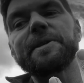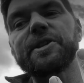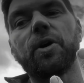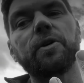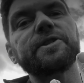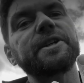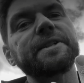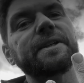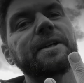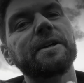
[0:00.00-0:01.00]
is
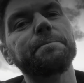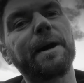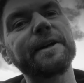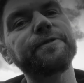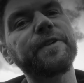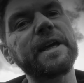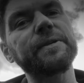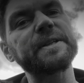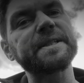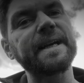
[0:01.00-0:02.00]
haunted by fear
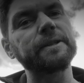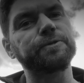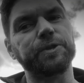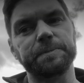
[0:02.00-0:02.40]
itself.